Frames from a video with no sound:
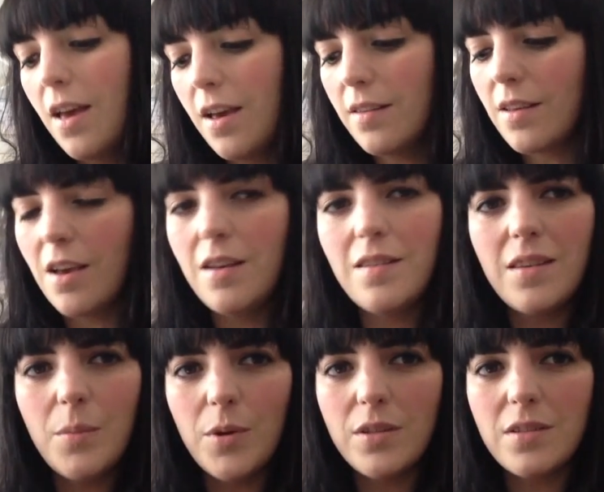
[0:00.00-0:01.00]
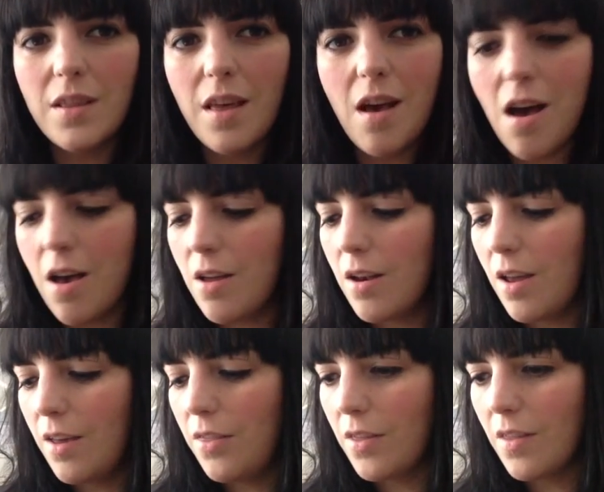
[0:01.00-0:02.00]
It's kind of similar to that, and
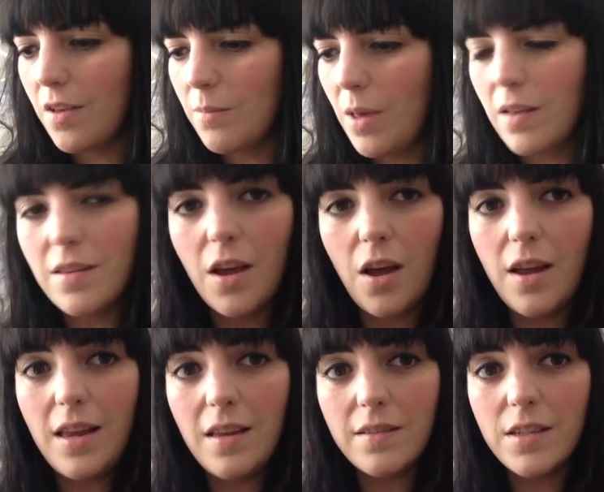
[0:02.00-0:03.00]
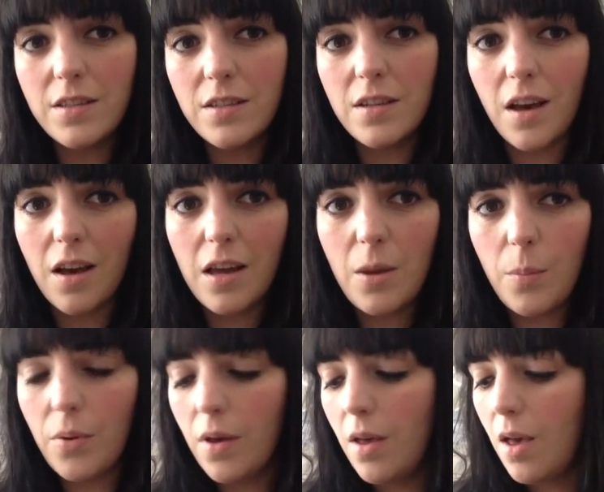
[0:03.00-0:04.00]
I think that makes it easier to type,